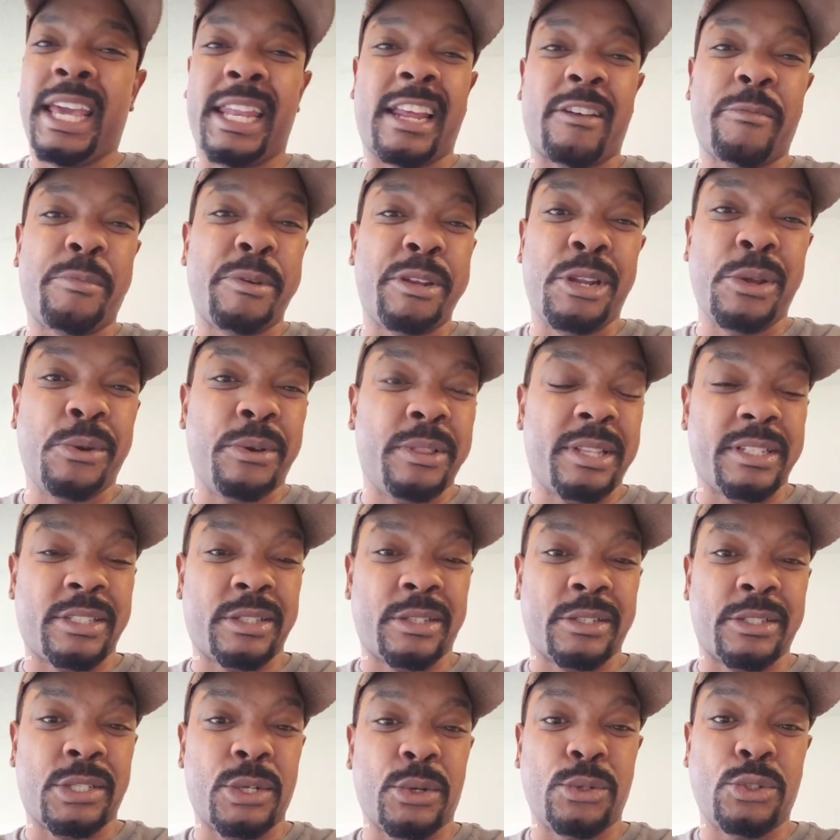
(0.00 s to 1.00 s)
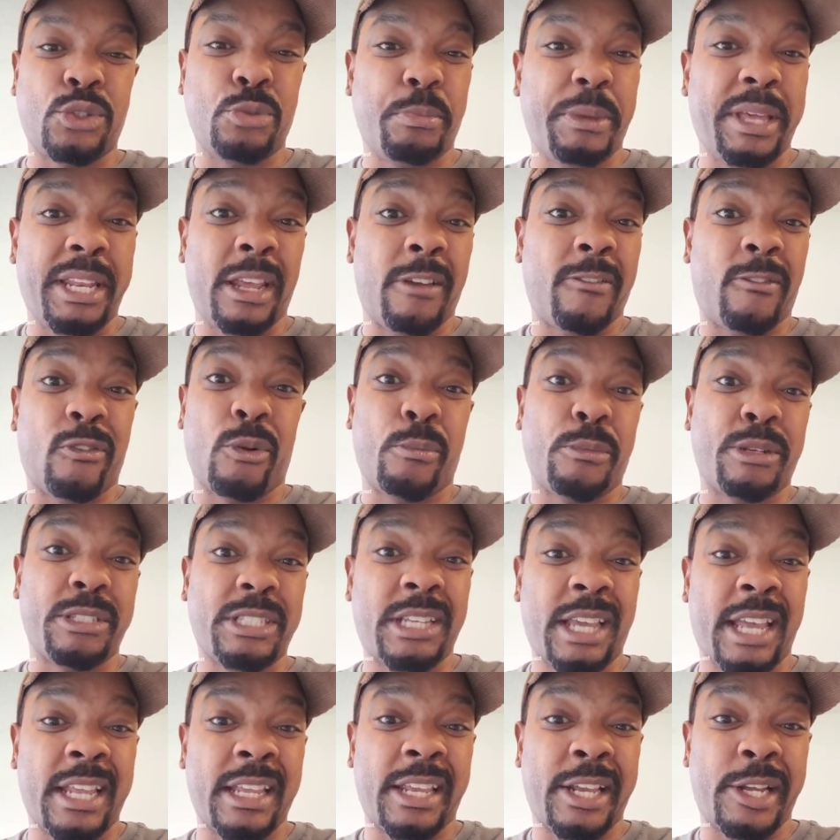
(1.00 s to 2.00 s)
and I've been doing this on social media for almost
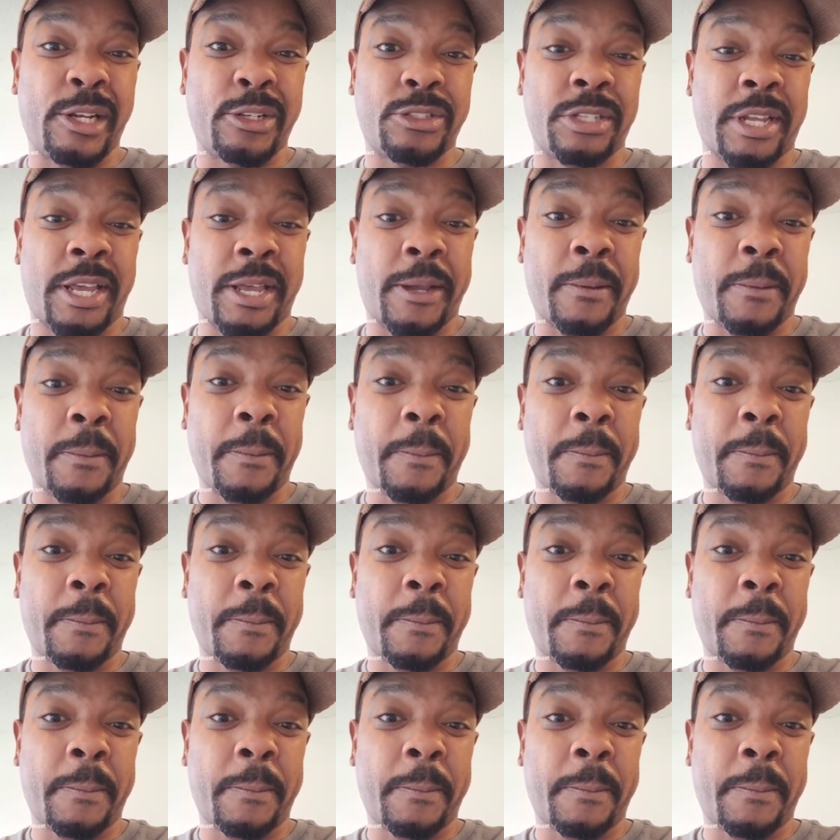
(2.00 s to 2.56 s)
10 years now.